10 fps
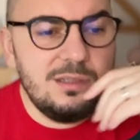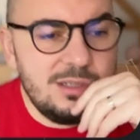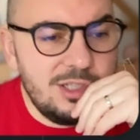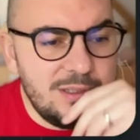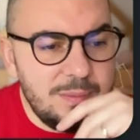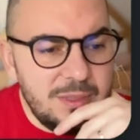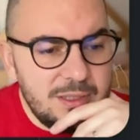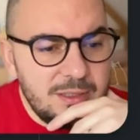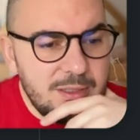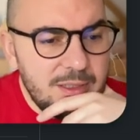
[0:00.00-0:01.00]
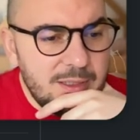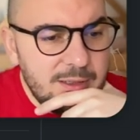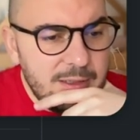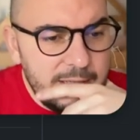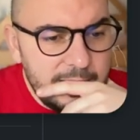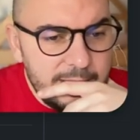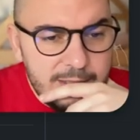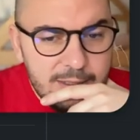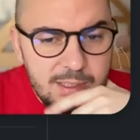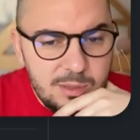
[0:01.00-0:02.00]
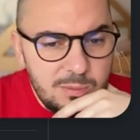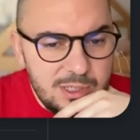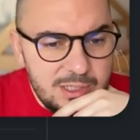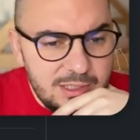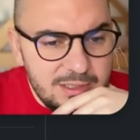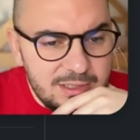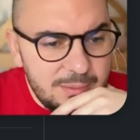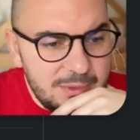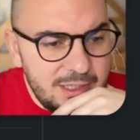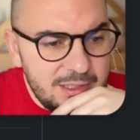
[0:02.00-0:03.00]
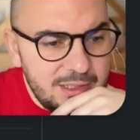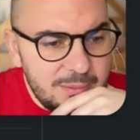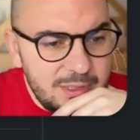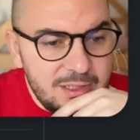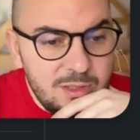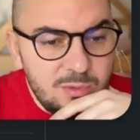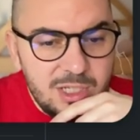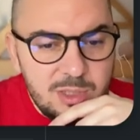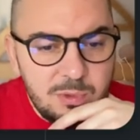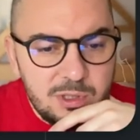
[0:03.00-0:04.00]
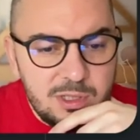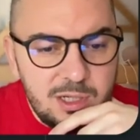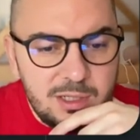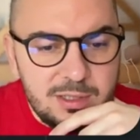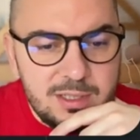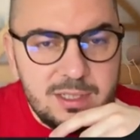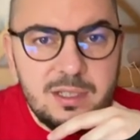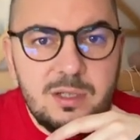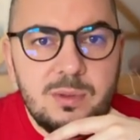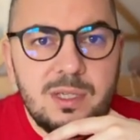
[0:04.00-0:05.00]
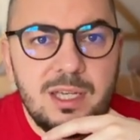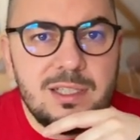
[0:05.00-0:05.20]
just better. What else? Update new dashboard colors. Okay,